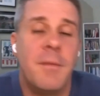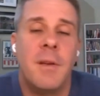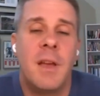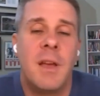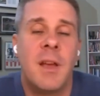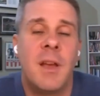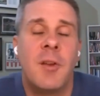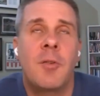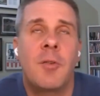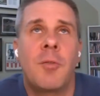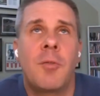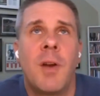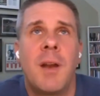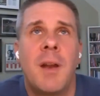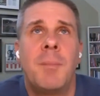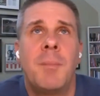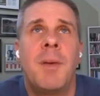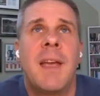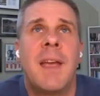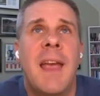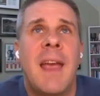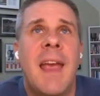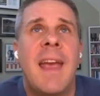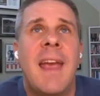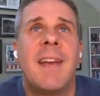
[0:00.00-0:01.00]

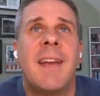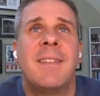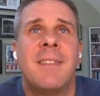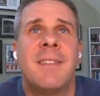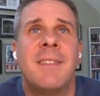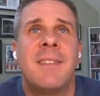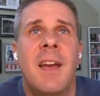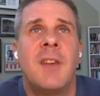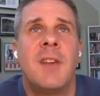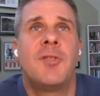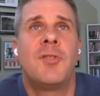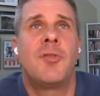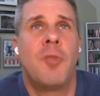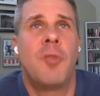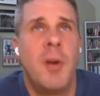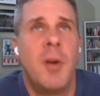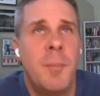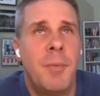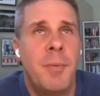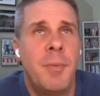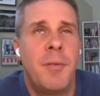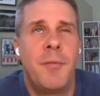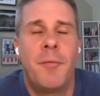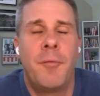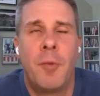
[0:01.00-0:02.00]
incredibly
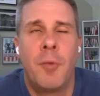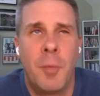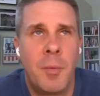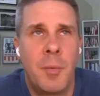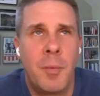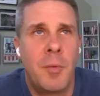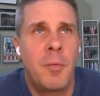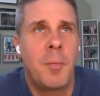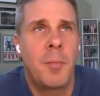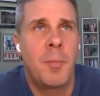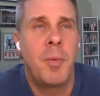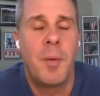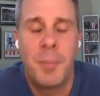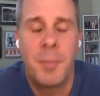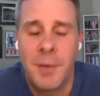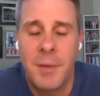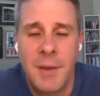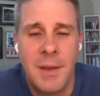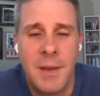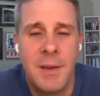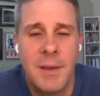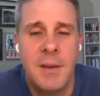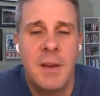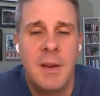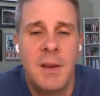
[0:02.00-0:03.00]
anti-Trump former
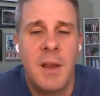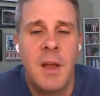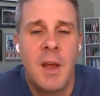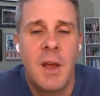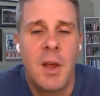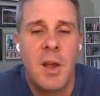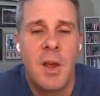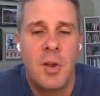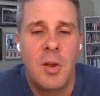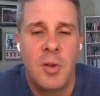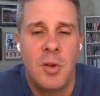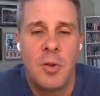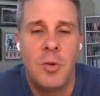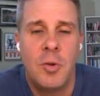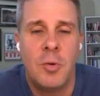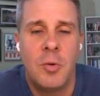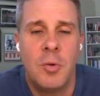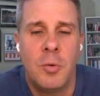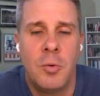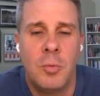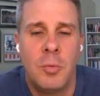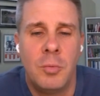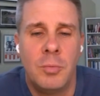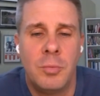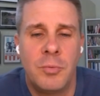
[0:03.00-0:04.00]
Republican
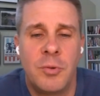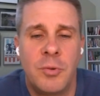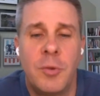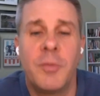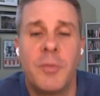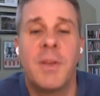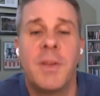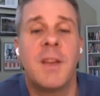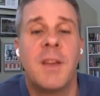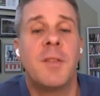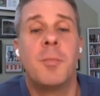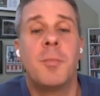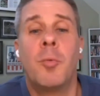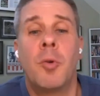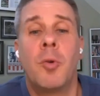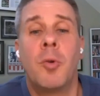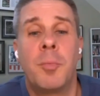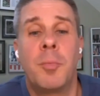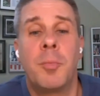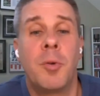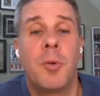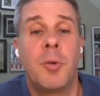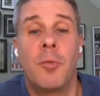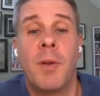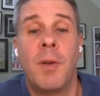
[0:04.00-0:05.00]
who certainly is more
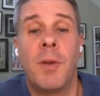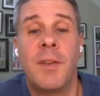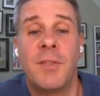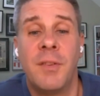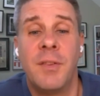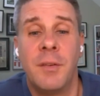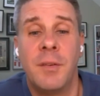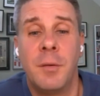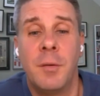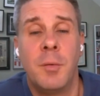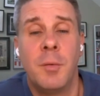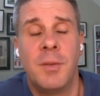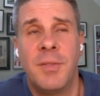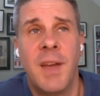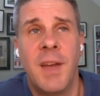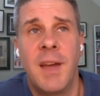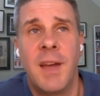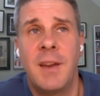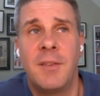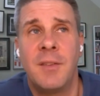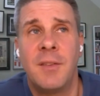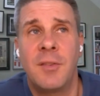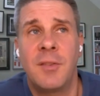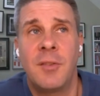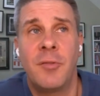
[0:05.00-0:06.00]
progressive, who is
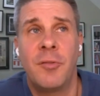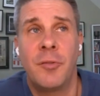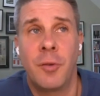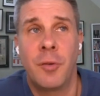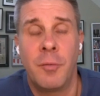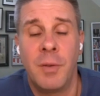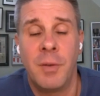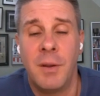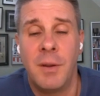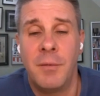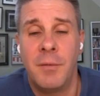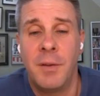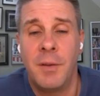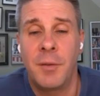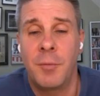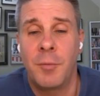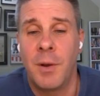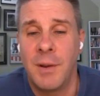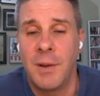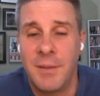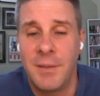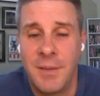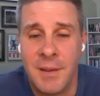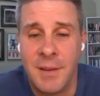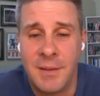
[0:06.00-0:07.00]
not as conservative as
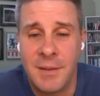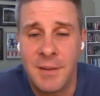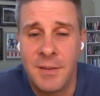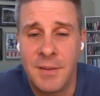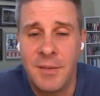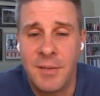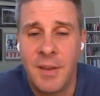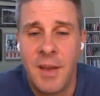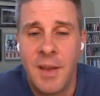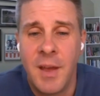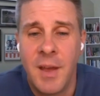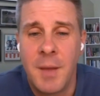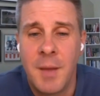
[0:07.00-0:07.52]
Ron DeSantis,